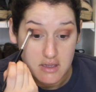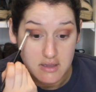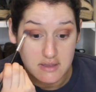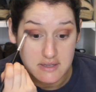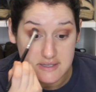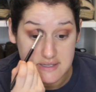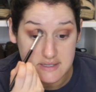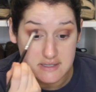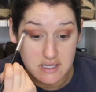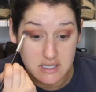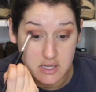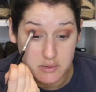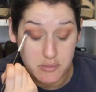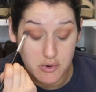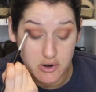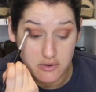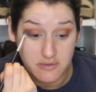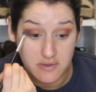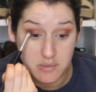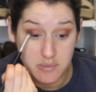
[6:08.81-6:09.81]
this is like the
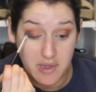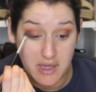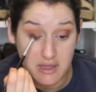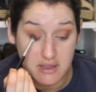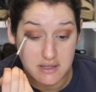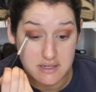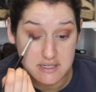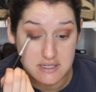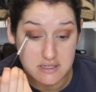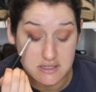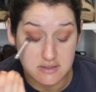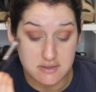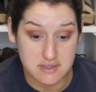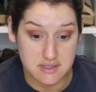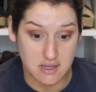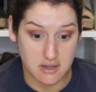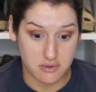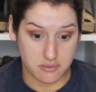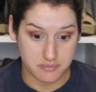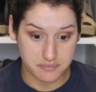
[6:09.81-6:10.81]
perfect palette to do
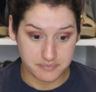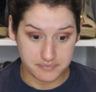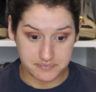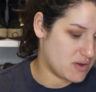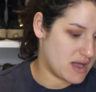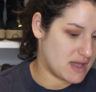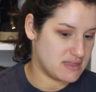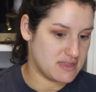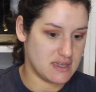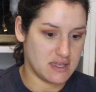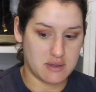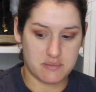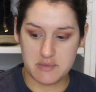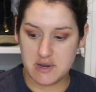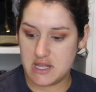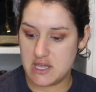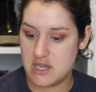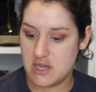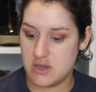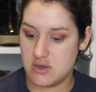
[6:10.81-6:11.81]
so. So I think I'm
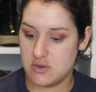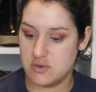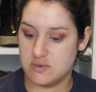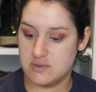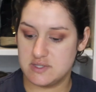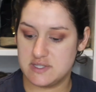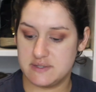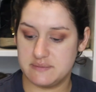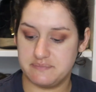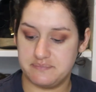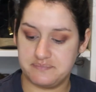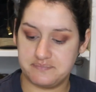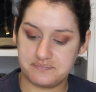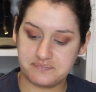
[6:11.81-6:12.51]
going to use